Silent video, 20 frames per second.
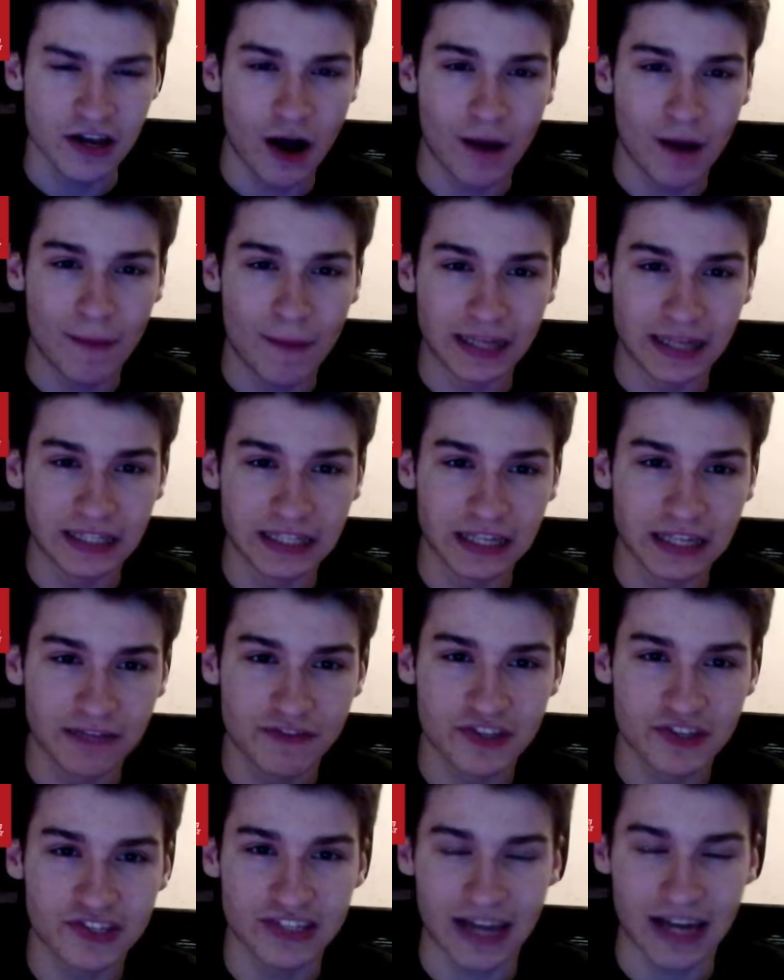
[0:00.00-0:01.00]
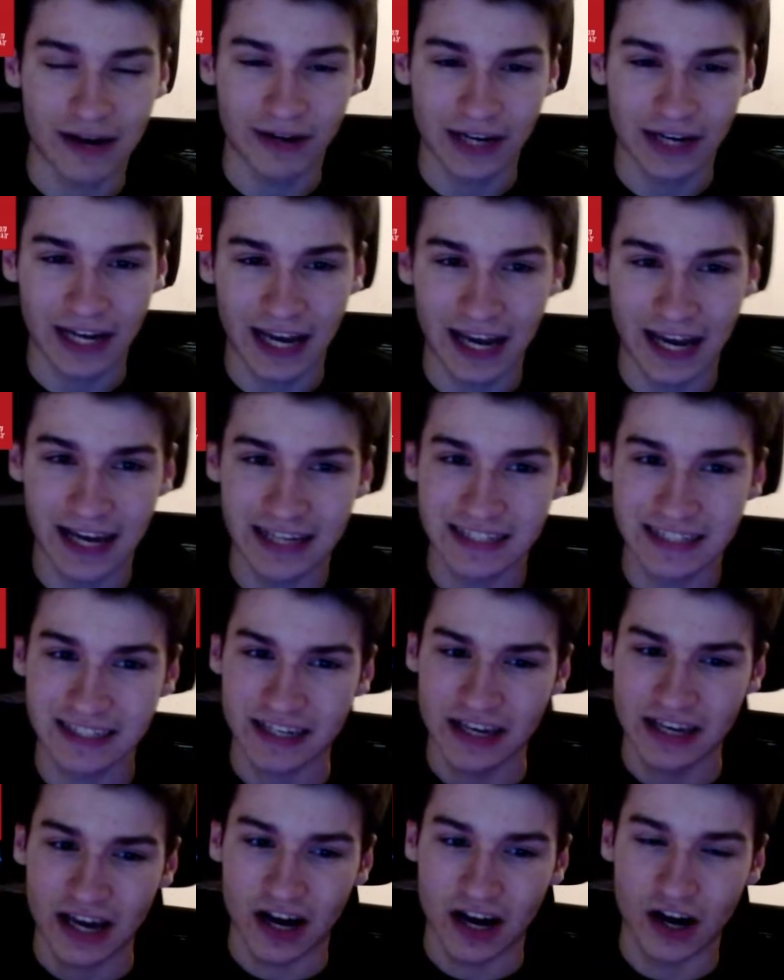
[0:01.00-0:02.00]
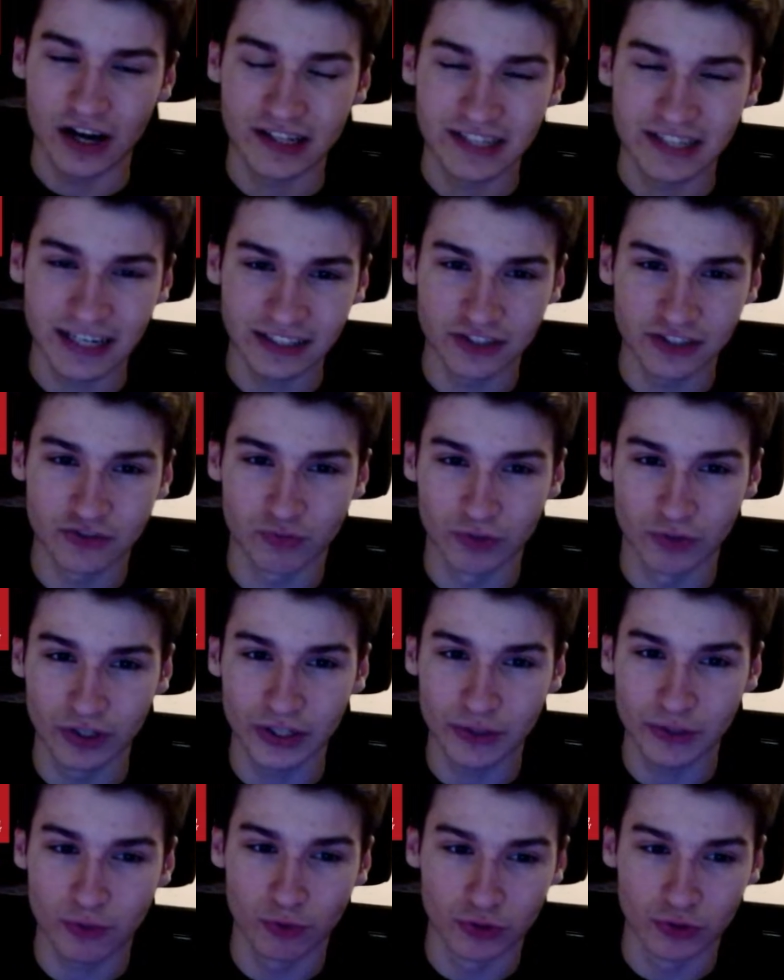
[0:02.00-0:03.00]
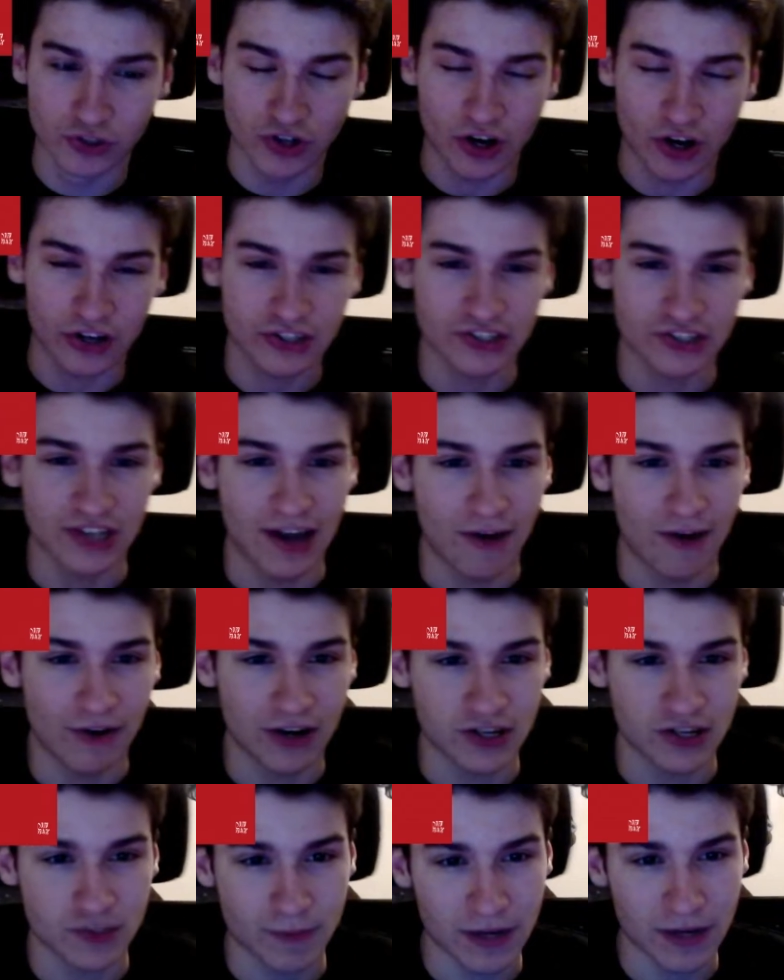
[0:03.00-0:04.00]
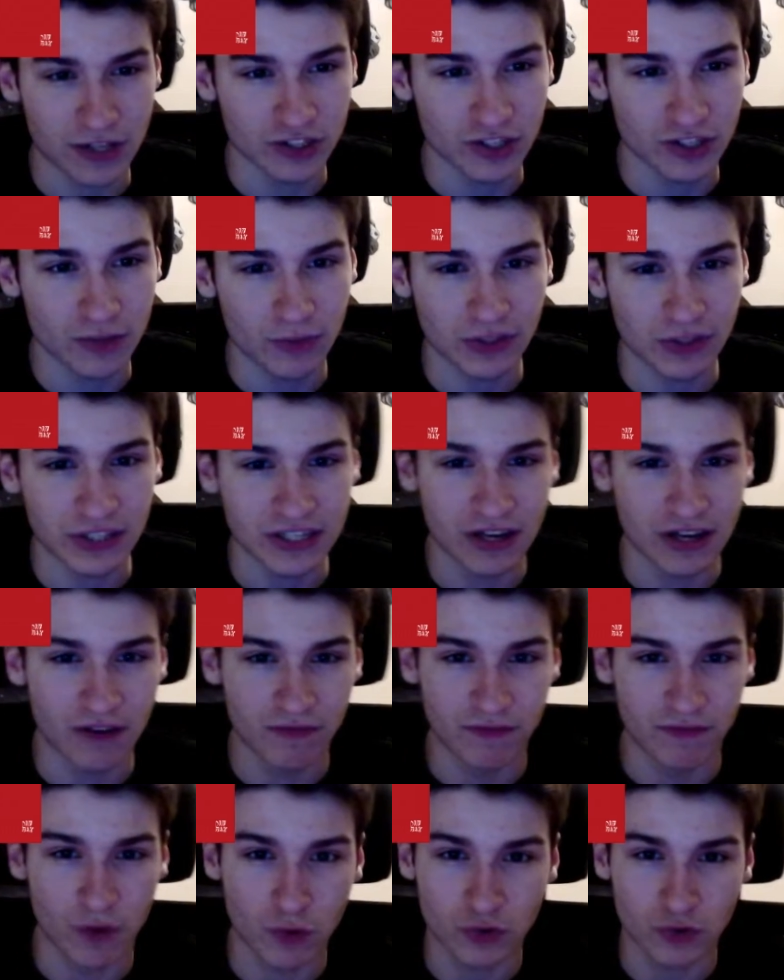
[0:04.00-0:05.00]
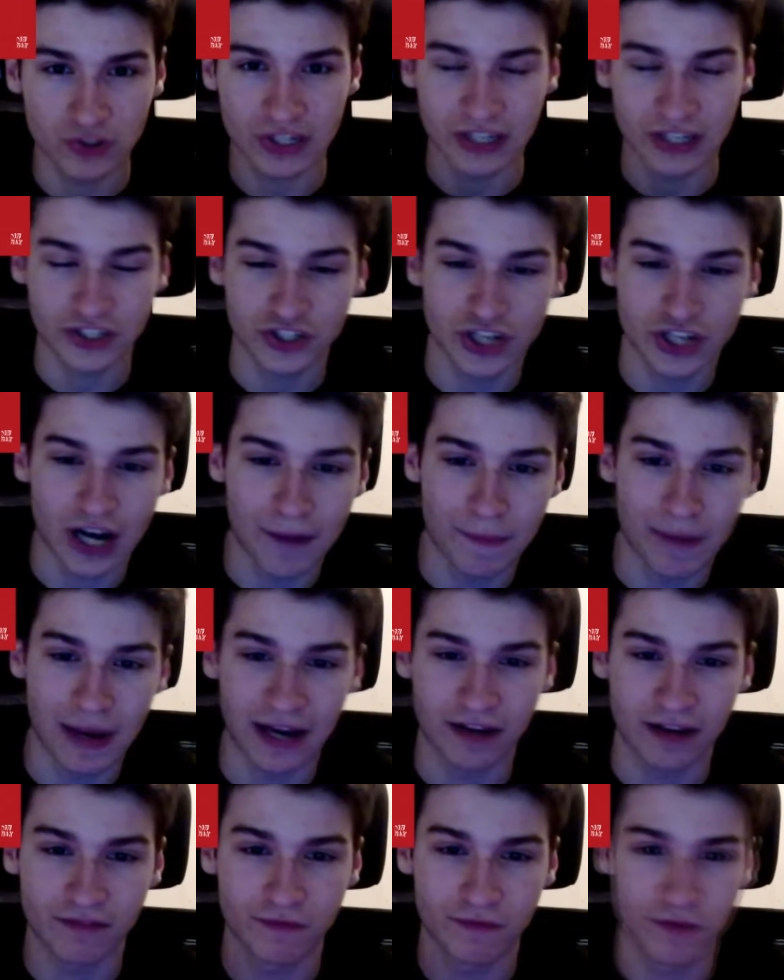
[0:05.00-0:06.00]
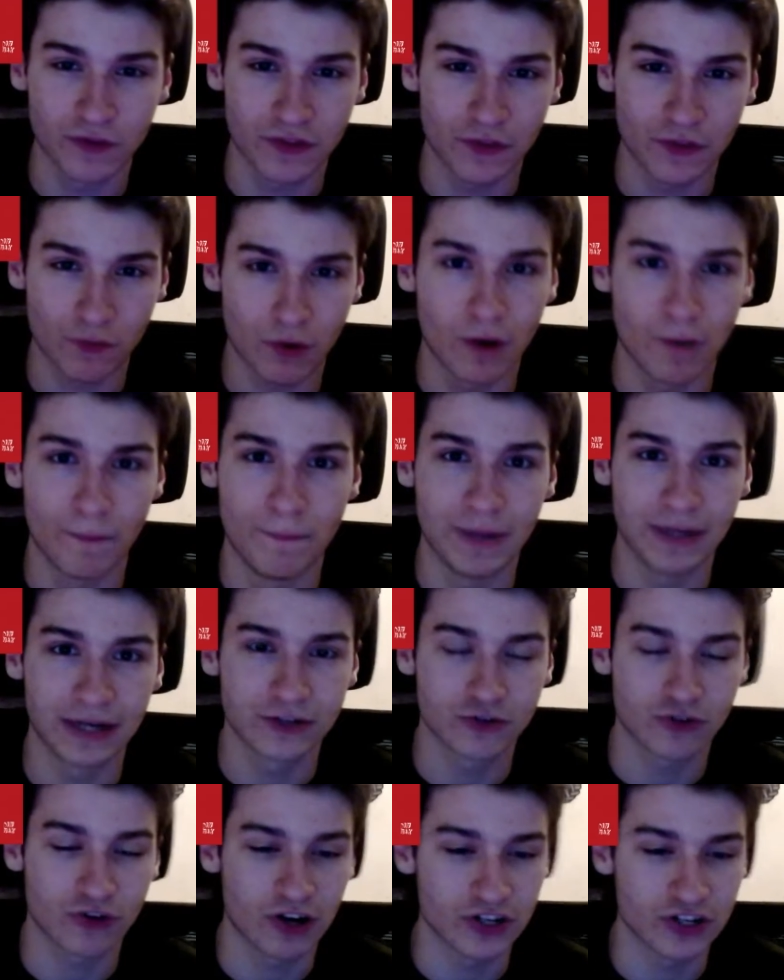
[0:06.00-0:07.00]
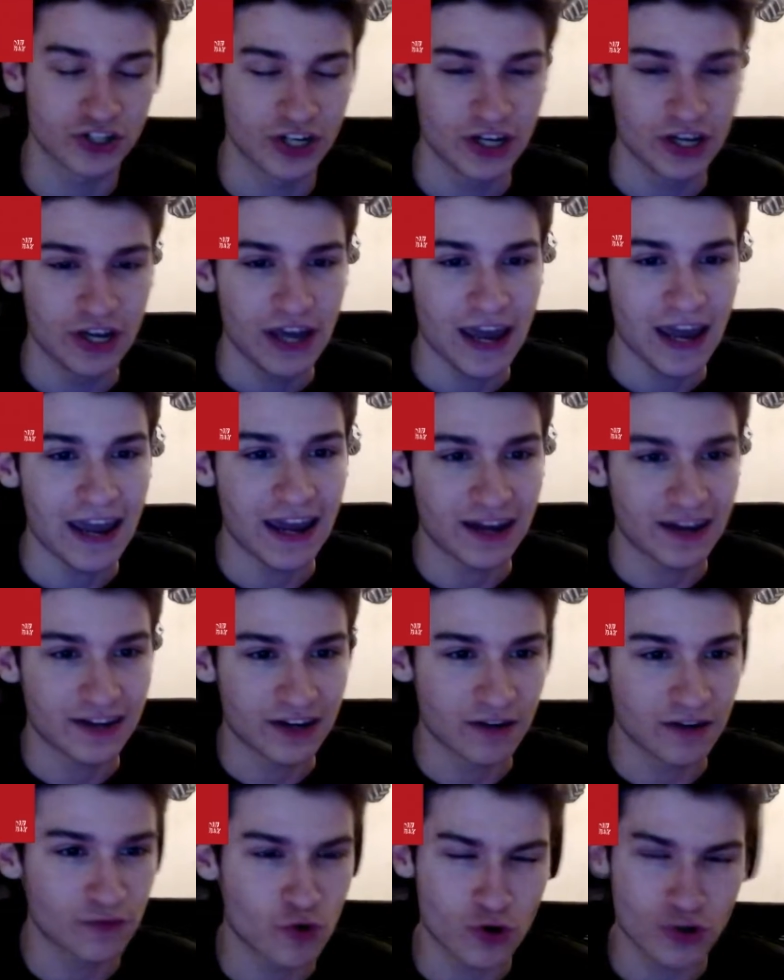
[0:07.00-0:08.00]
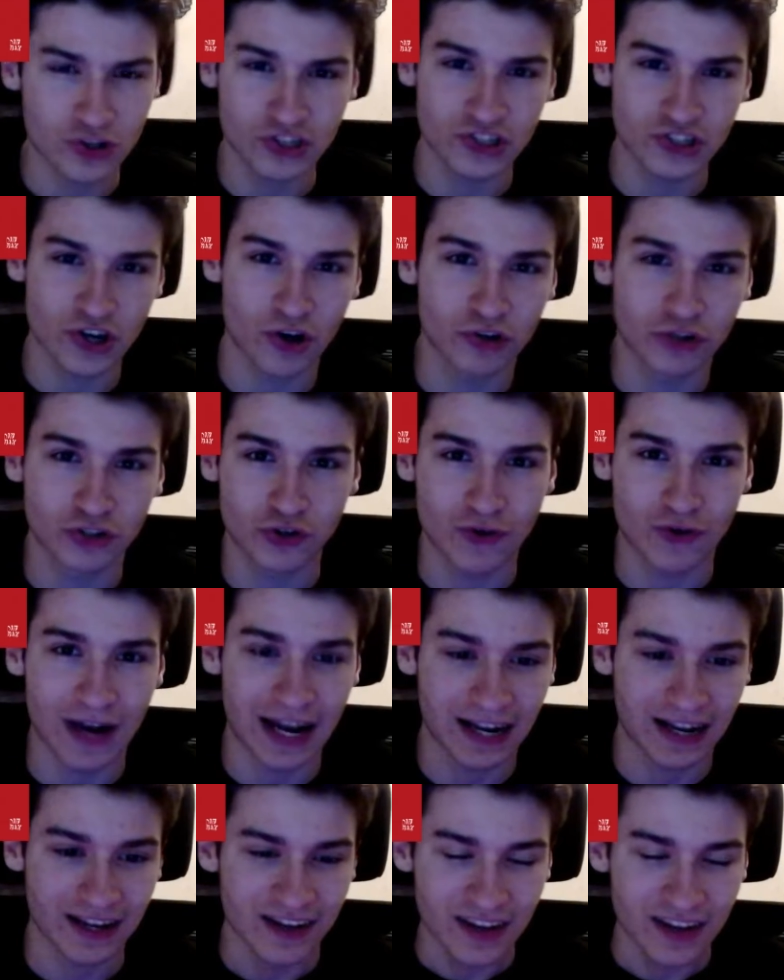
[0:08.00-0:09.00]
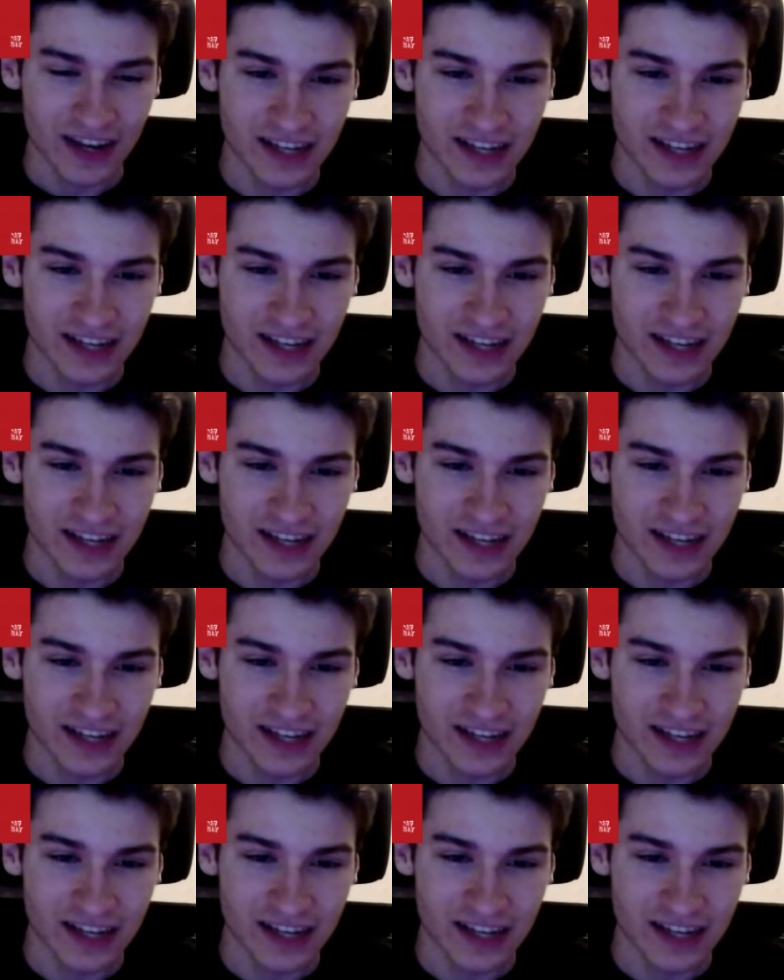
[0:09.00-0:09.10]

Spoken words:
I love the sound it has. It's got this really cool dark sound, and especially with the vocals that chop back and forth, and they're all bit crushed, and of course it's called Crack.